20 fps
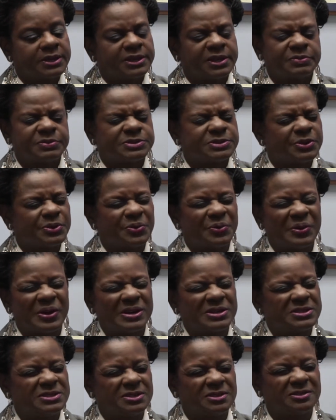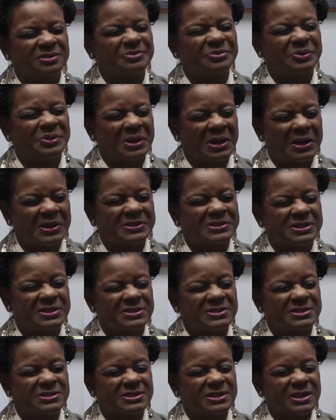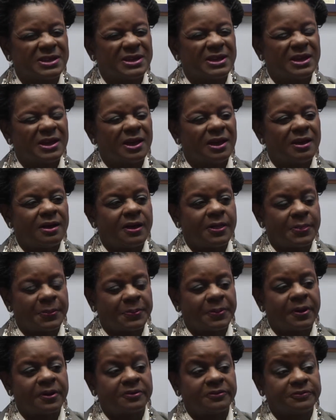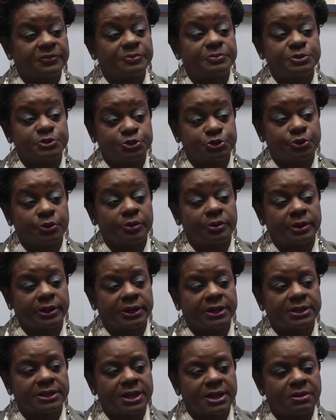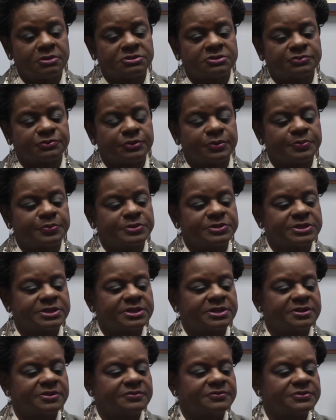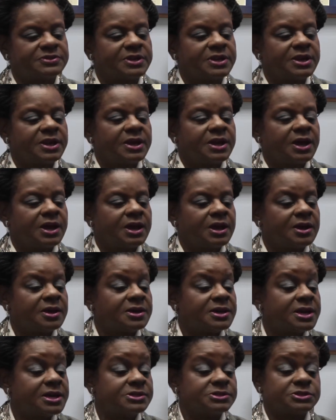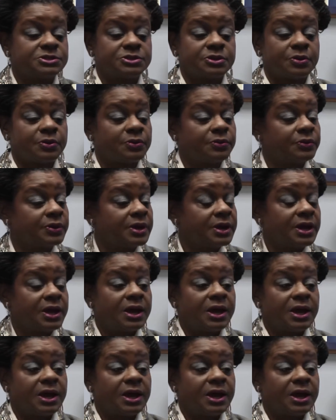There was a great deal of reluctance on the part of the majority in the House of Representatives. And so